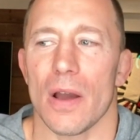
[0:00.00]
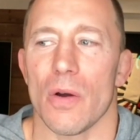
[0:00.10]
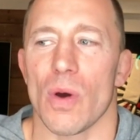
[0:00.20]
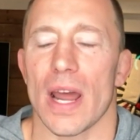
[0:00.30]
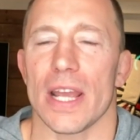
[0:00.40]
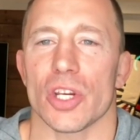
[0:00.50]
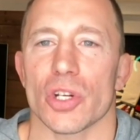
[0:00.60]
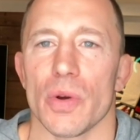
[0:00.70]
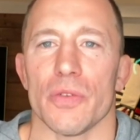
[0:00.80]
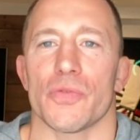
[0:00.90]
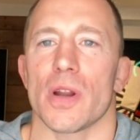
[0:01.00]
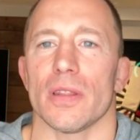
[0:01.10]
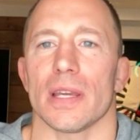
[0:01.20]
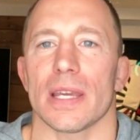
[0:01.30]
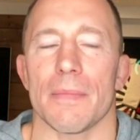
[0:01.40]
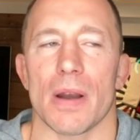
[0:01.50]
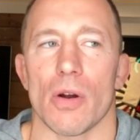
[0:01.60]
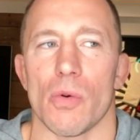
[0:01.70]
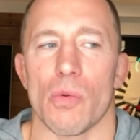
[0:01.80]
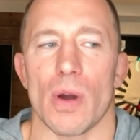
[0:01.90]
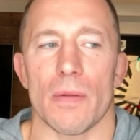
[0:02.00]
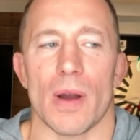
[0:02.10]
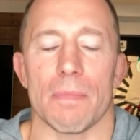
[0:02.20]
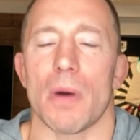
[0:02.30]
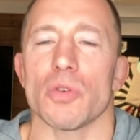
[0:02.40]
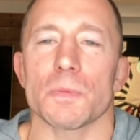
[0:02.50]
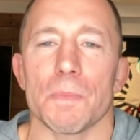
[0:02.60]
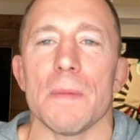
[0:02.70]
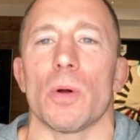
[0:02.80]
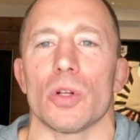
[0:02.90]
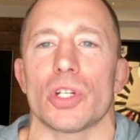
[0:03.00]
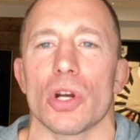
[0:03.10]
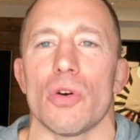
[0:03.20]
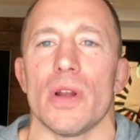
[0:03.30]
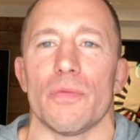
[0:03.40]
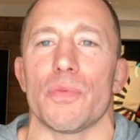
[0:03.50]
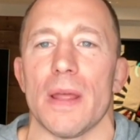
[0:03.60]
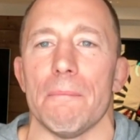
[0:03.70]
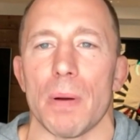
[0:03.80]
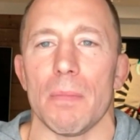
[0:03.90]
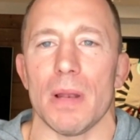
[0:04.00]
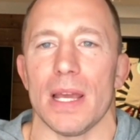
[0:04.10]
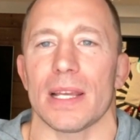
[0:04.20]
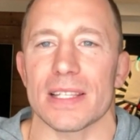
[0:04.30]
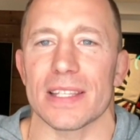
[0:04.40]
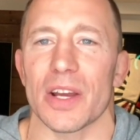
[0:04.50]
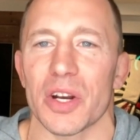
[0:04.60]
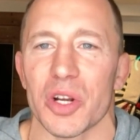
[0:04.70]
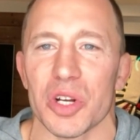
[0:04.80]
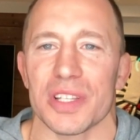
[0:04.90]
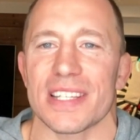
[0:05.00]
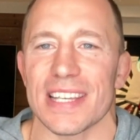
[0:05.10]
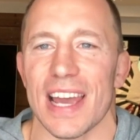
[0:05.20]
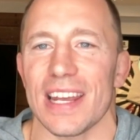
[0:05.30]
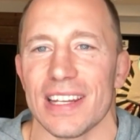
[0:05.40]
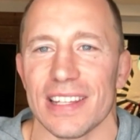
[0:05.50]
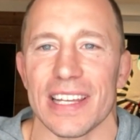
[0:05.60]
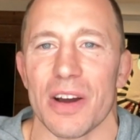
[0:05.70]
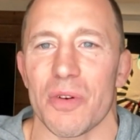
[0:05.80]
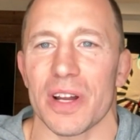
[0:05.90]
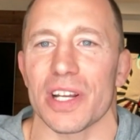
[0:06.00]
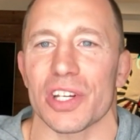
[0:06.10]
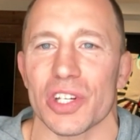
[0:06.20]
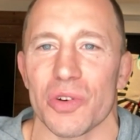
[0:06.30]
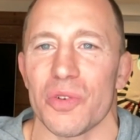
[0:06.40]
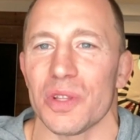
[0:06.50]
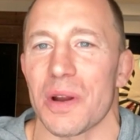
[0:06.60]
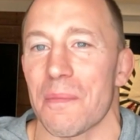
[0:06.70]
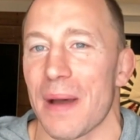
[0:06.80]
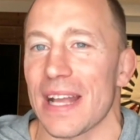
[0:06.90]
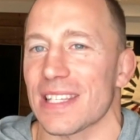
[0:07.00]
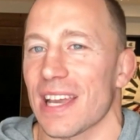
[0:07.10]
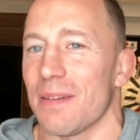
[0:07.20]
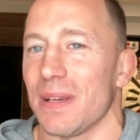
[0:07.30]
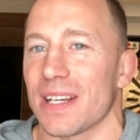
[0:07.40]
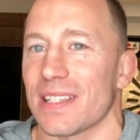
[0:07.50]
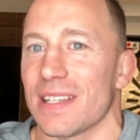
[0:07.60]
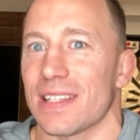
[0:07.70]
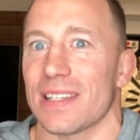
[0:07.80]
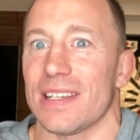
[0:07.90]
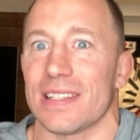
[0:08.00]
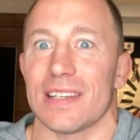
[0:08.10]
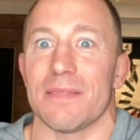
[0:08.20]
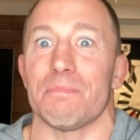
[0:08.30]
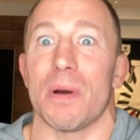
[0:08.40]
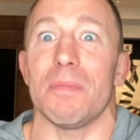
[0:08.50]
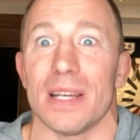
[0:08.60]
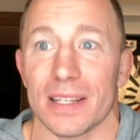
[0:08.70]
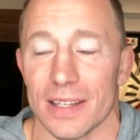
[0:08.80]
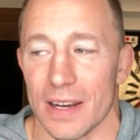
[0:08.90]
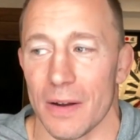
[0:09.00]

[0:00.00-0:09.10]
What I show in front of the camera, what most people show in public, it's their good side. They don't want to show their bad side because it's in public,